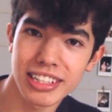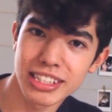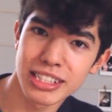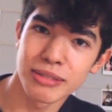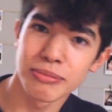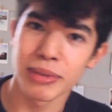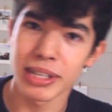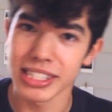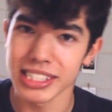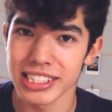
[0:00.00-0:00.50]
It's
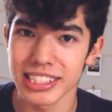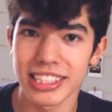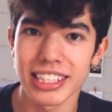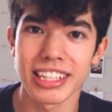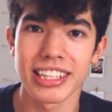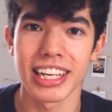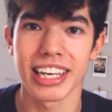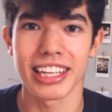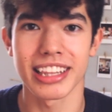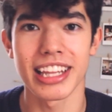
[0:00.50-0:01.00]
basically
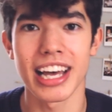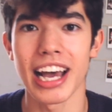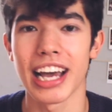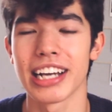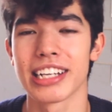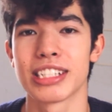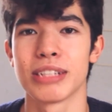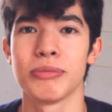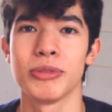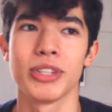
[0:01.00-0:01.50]
like that,
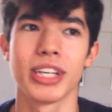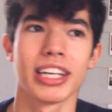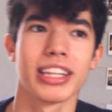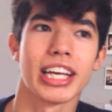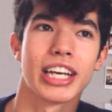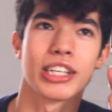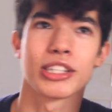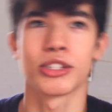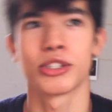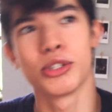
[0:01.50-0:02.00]
except you get
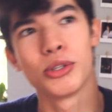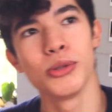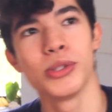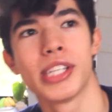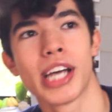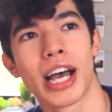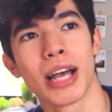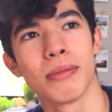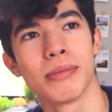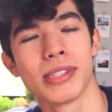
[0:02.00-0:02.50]
like 2
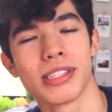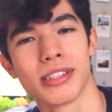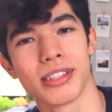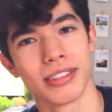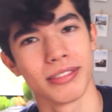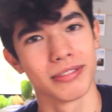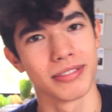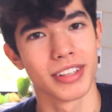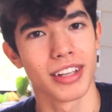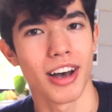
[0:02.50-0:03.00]
times
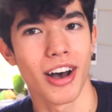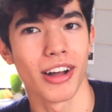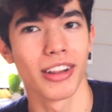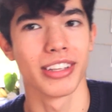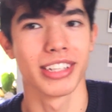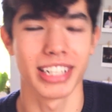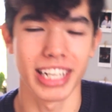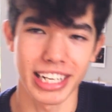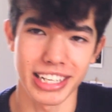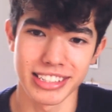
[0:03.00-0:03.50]
the
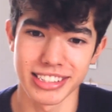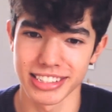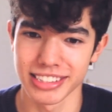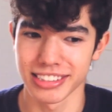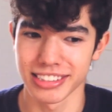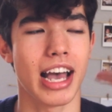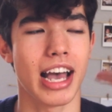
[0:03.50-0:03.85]
holidays.